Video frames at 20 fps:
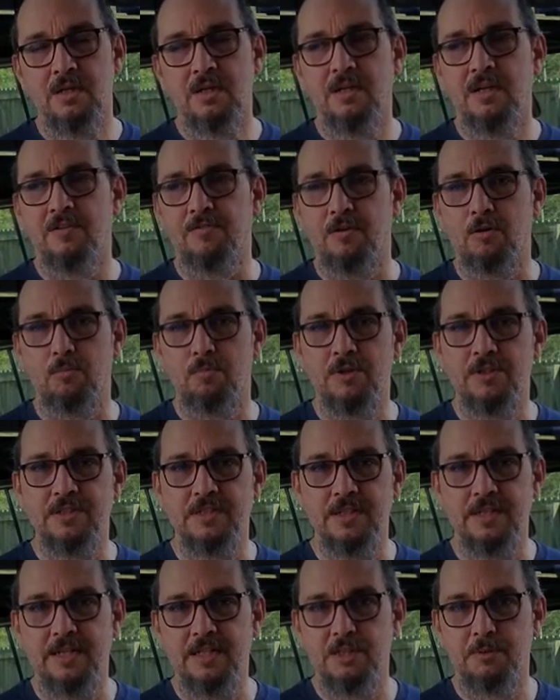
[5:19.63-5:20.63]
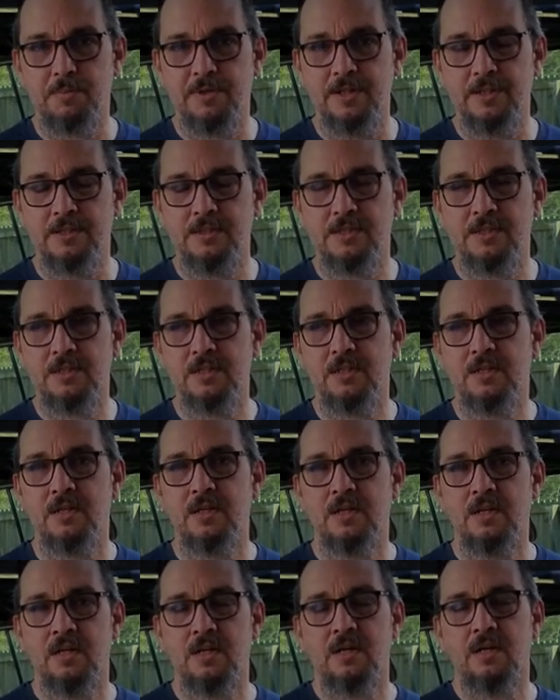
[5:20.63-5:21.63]
If I replace the hinge pins
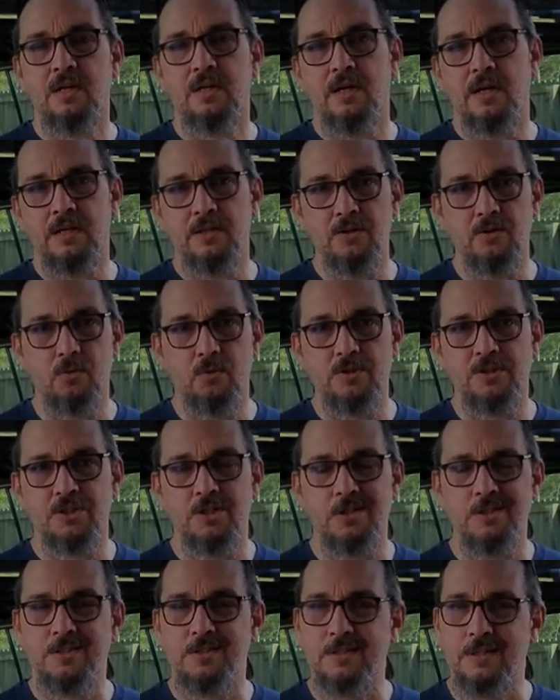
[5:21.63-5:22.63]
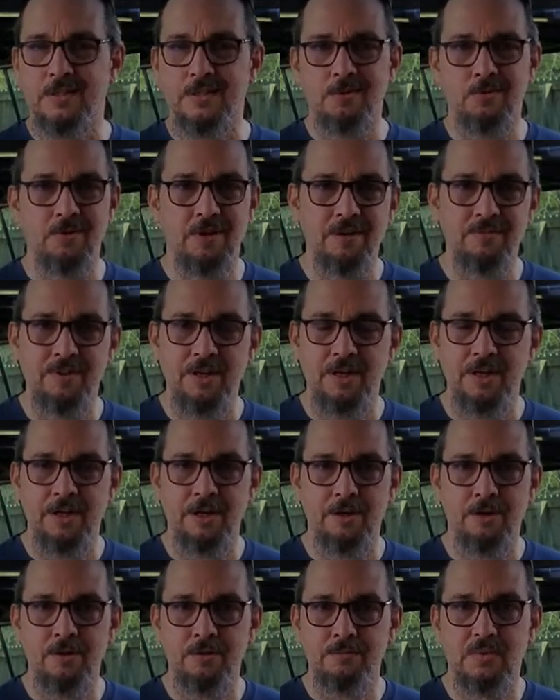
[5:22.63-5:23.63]
and the door shuts and I don't have that
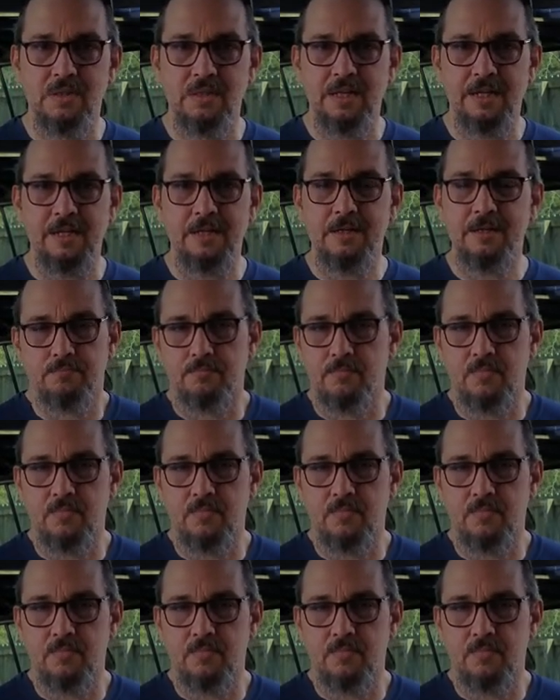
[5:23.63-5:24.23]
air leak,